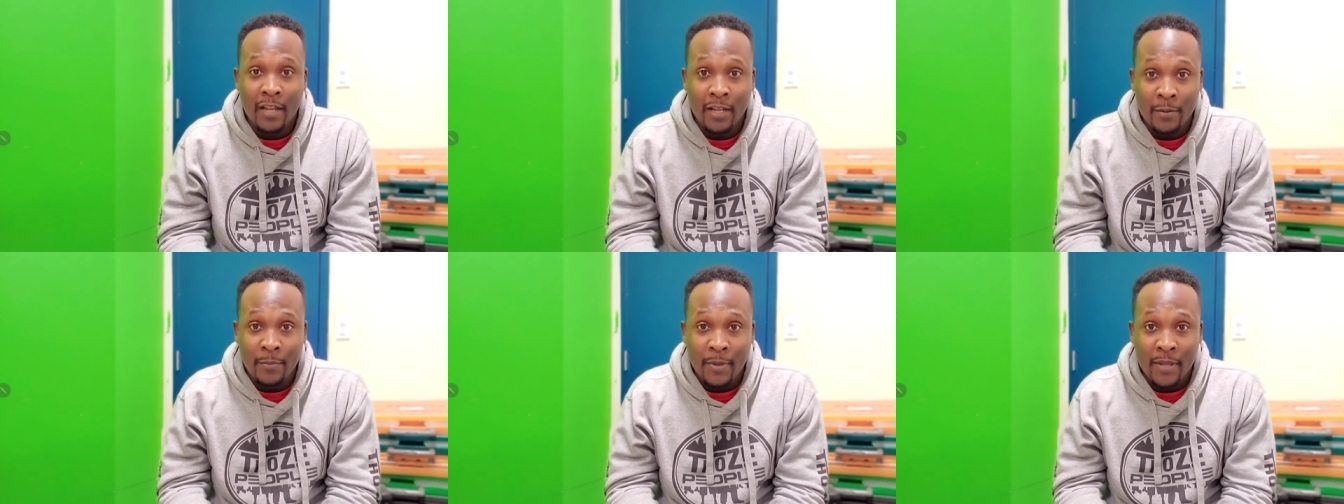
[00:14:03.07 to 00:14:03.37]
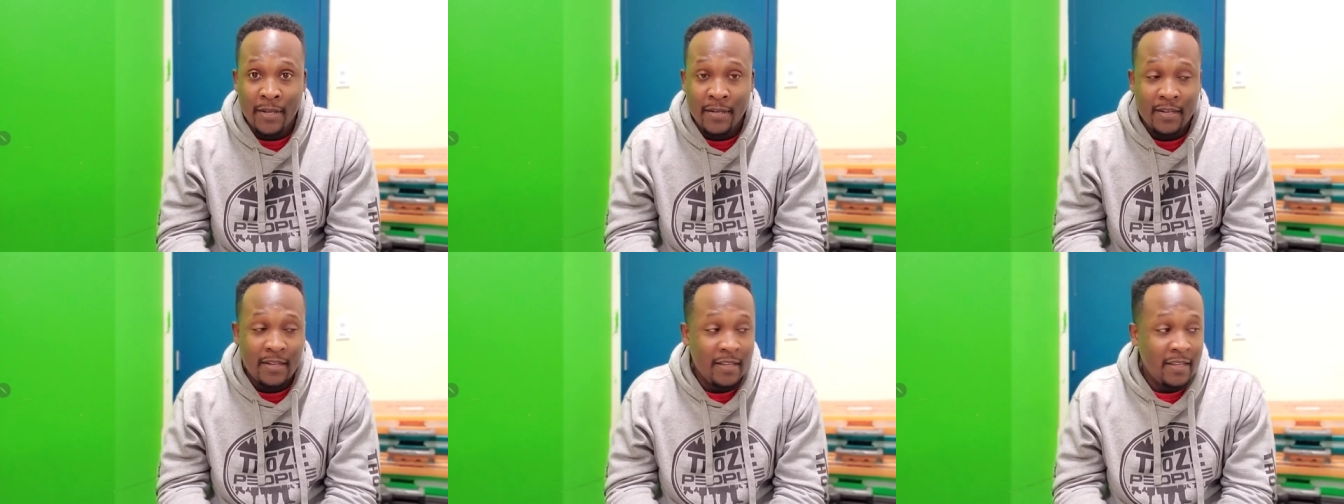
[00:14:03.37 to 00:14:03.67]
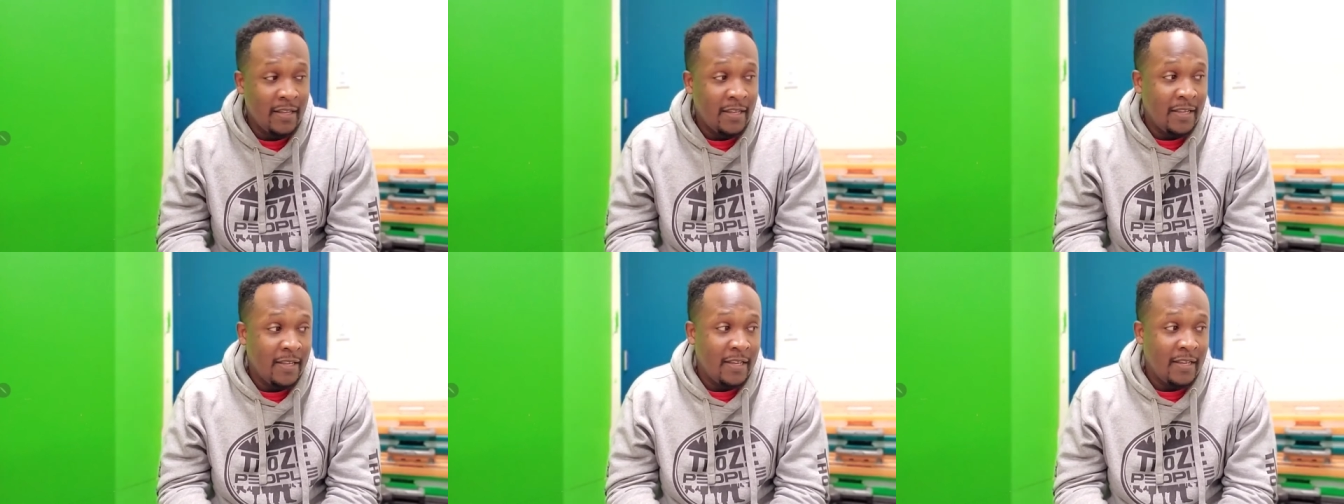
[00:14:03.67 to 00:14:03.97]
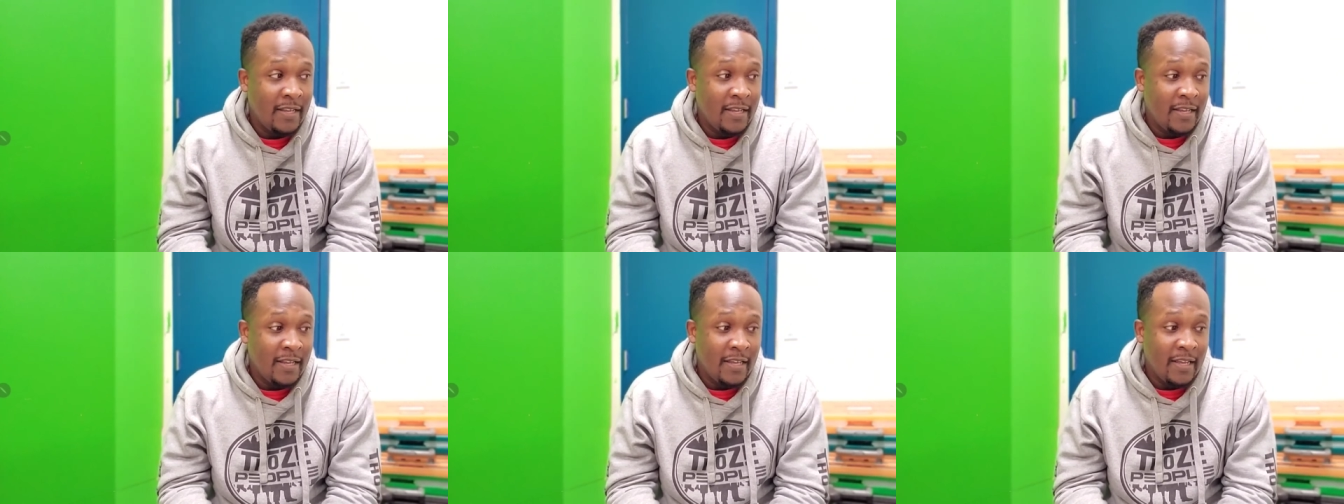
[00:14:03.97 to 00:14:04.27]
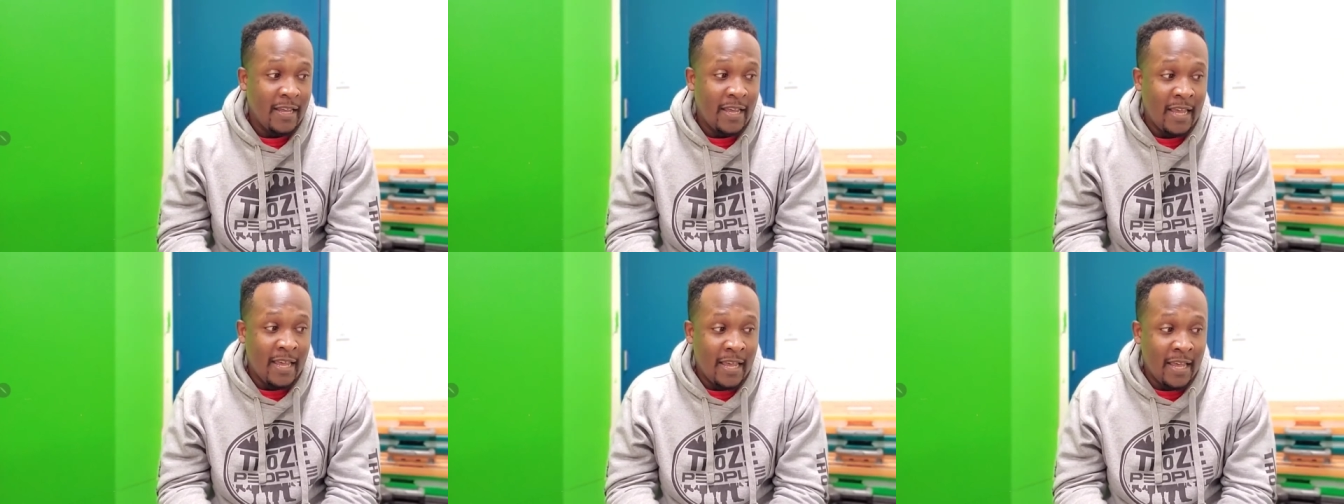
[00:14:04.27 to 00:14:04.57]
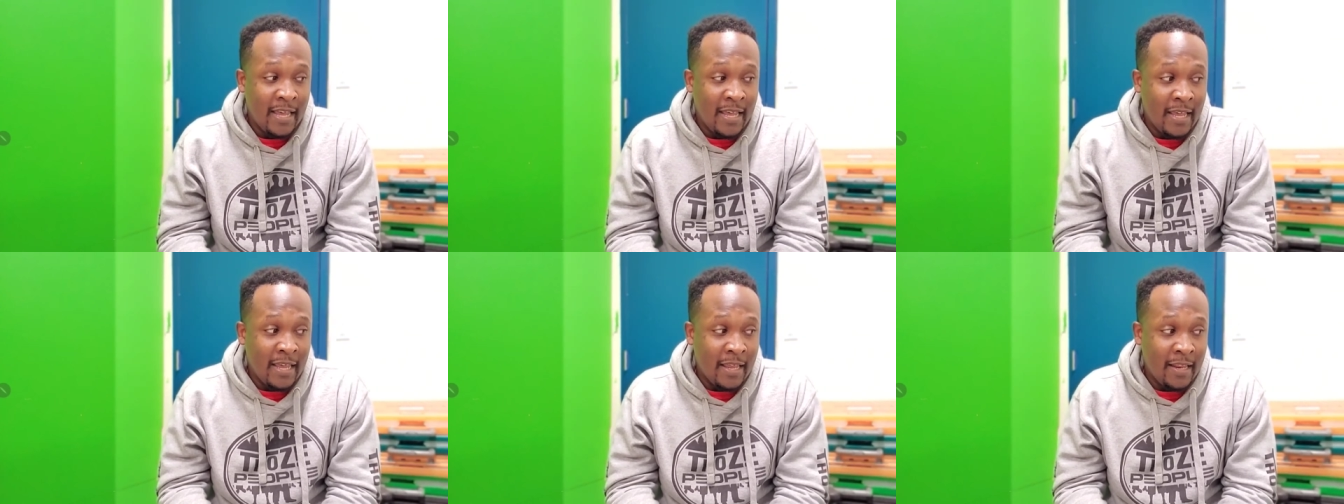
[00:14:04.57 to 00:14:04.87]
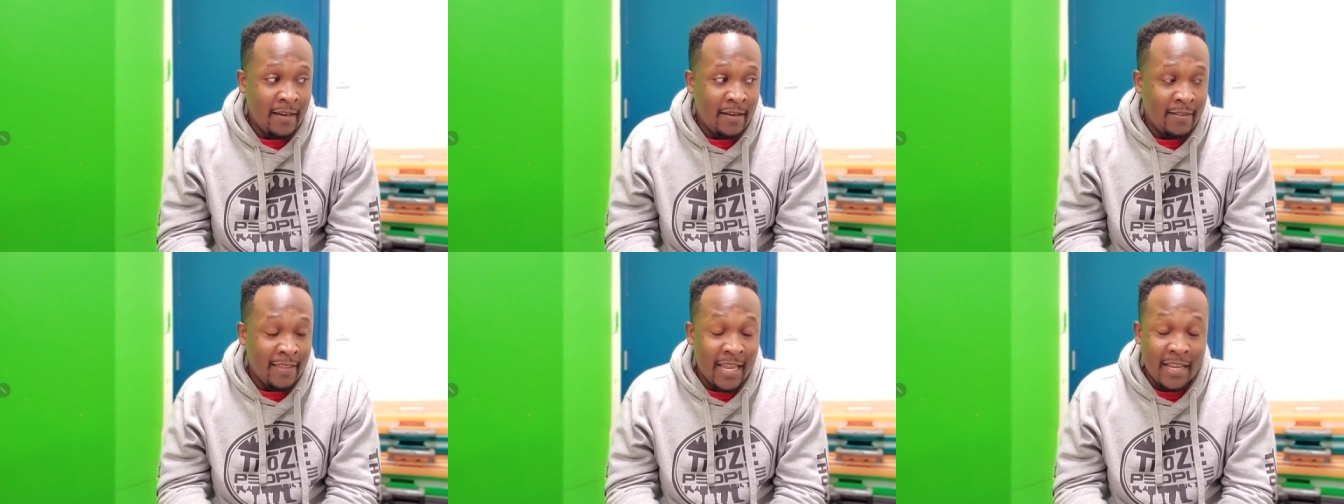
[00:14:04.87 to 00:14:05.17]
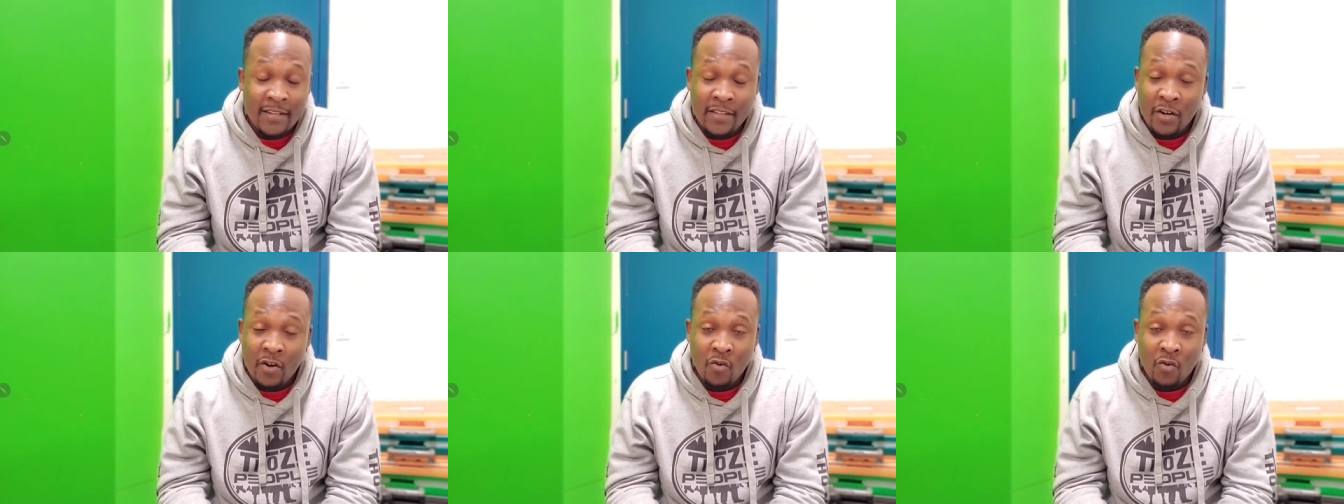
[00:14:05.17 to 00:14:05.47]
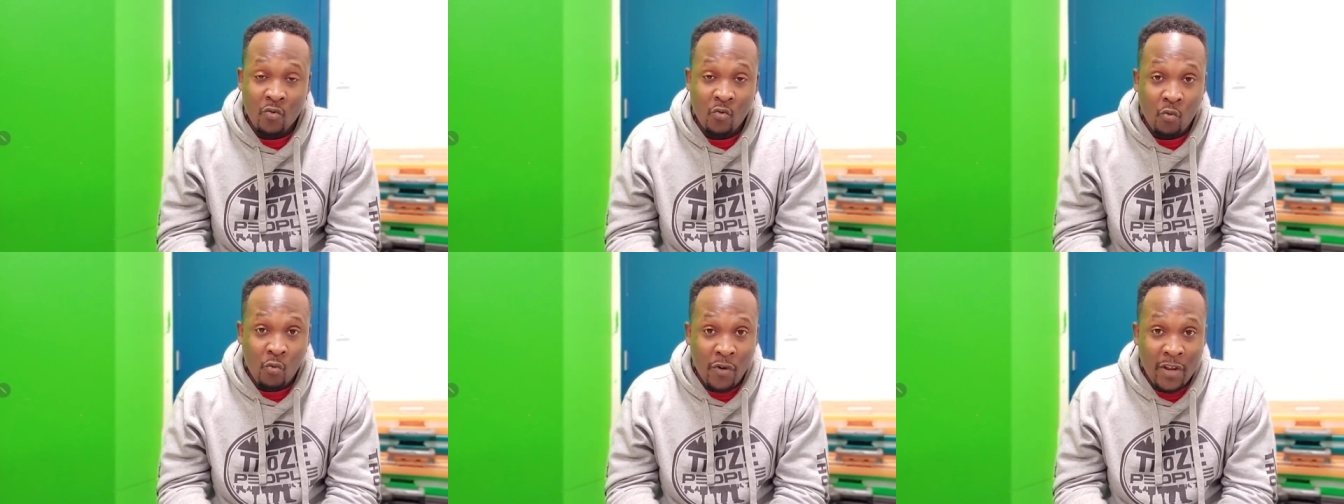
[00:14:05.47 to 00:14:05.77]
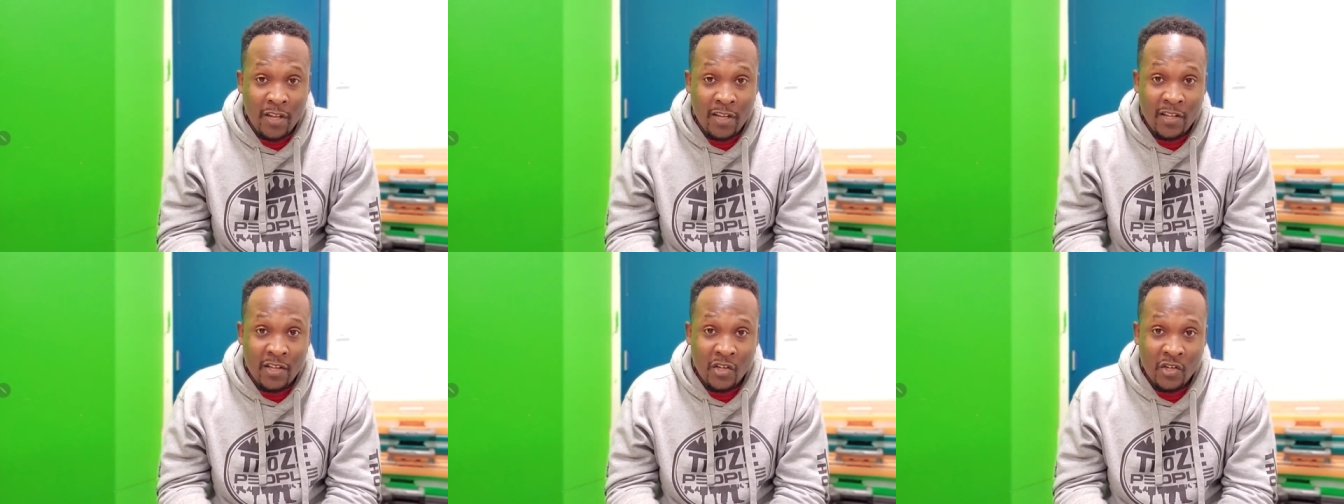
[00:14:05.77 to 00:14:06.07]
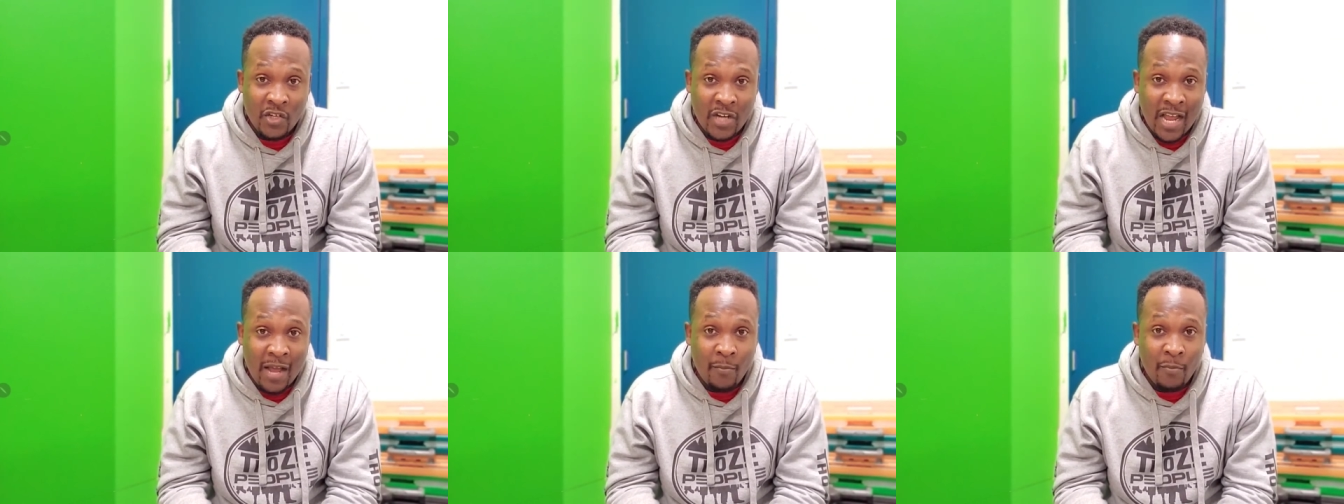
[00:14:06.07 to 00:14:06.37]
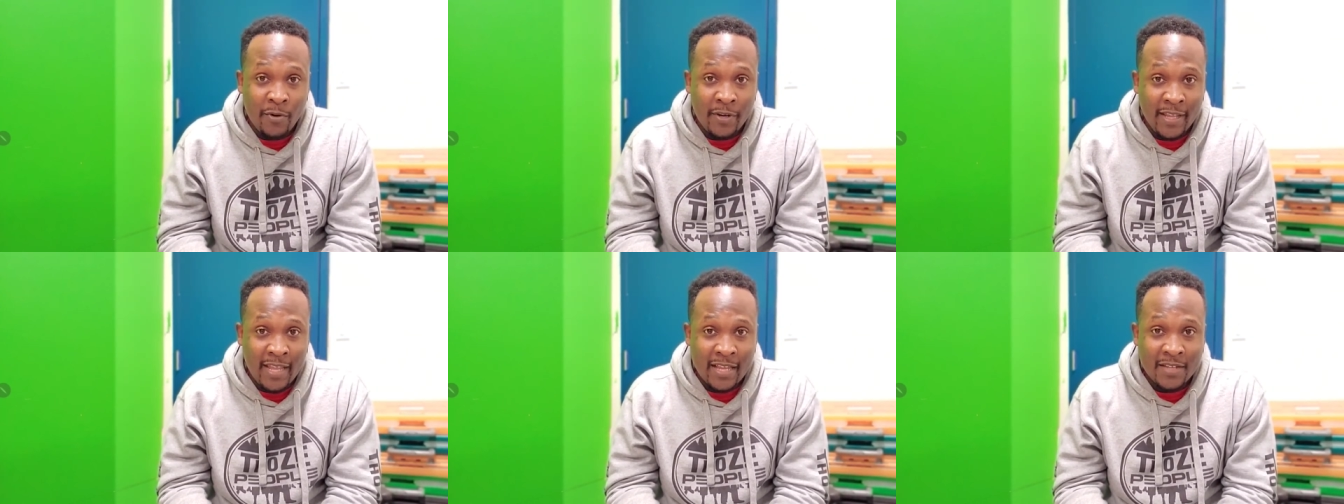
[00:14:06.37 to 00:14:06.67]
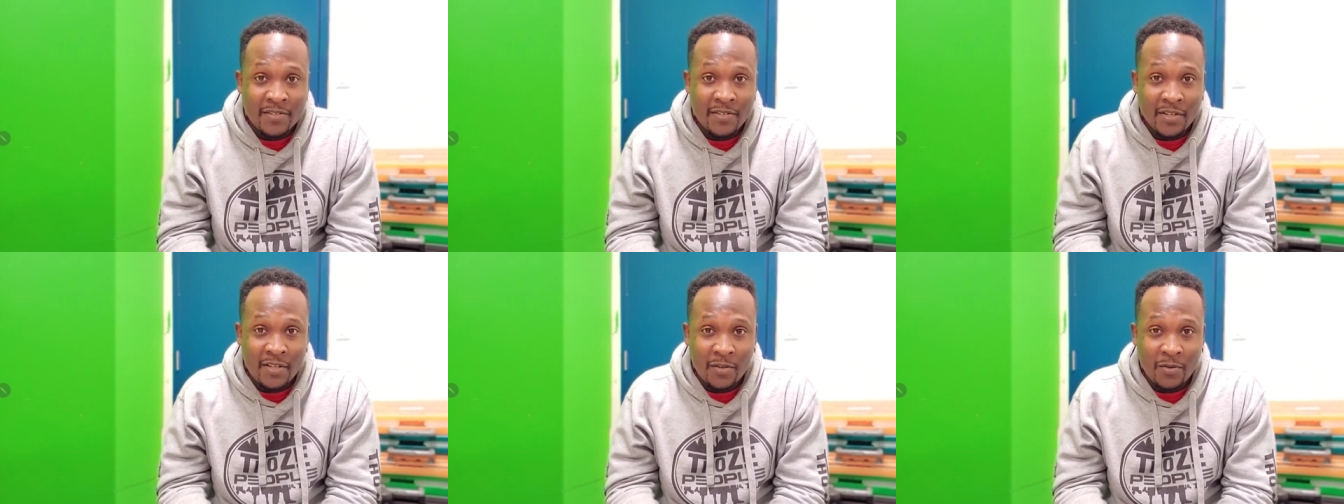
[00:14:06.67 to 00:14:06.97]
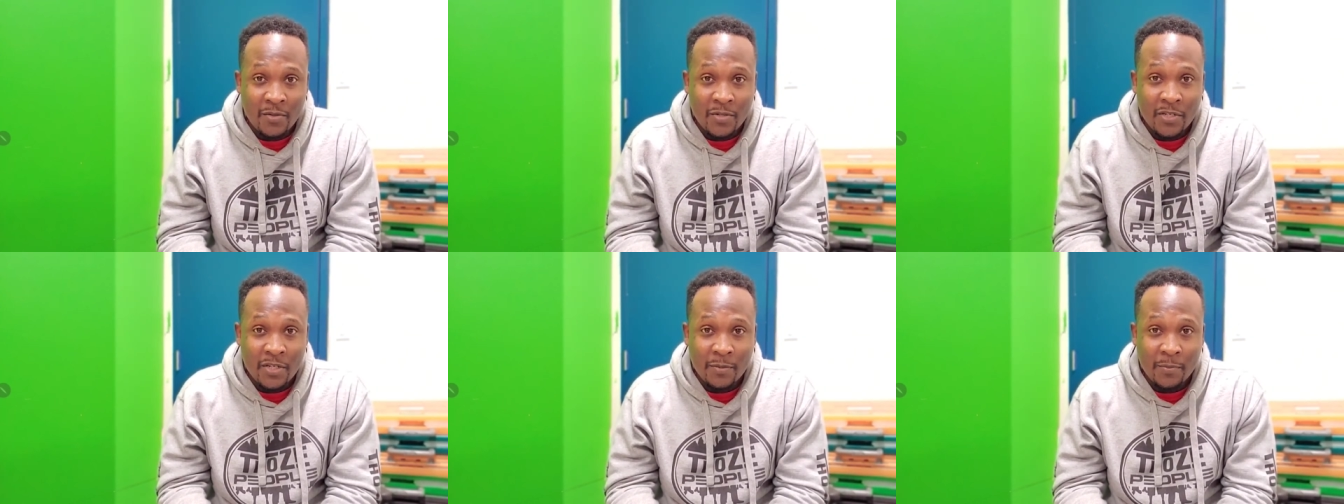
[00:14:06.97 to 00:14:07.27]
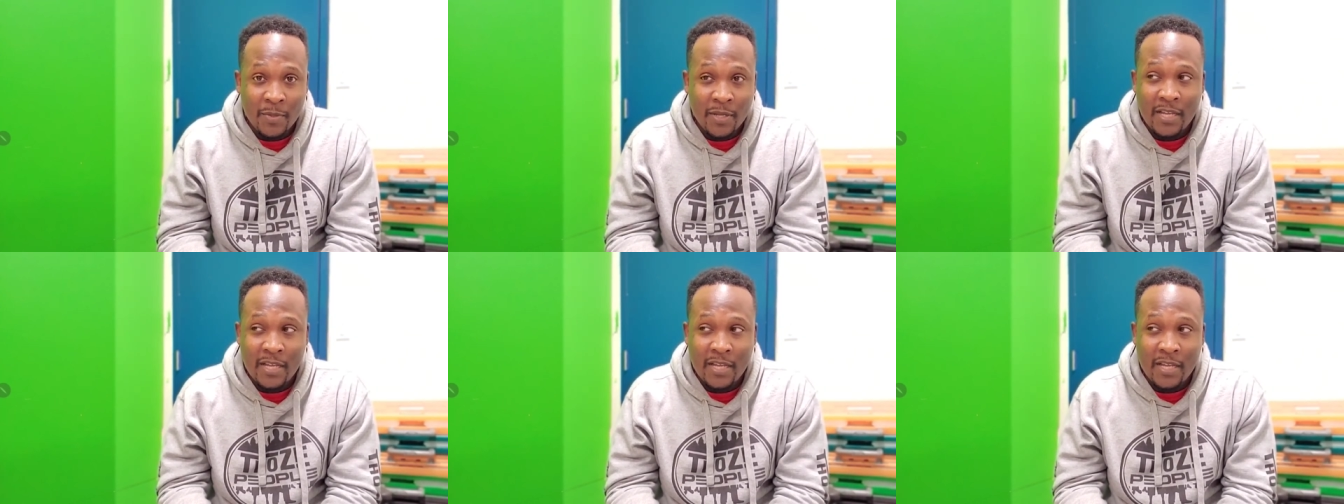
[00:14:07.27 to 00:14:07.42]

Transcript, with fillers: element, and they did a really good job on the execution,